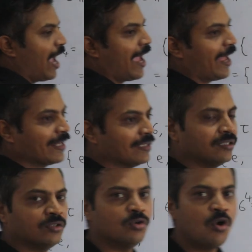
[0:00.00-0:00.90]
and
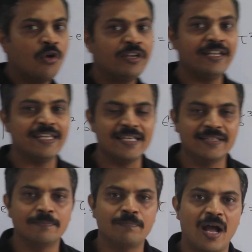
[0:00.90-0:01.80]
go on taking
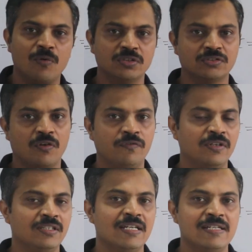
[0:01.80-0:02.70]
the powers of
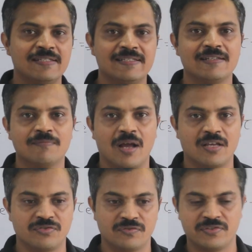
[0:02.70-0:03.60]

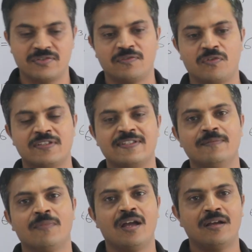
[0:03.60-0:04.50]
sigma. So first of all
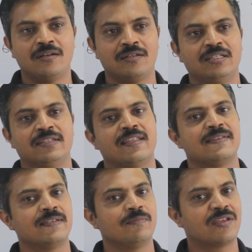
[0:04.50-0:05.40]
sigma, then
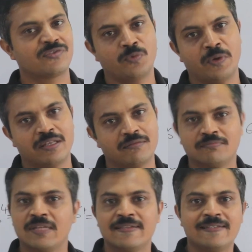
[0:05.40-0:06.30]
sigma square,
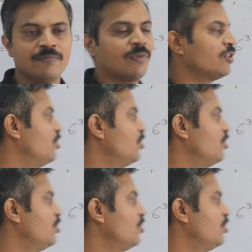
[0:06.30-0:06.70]
then sigma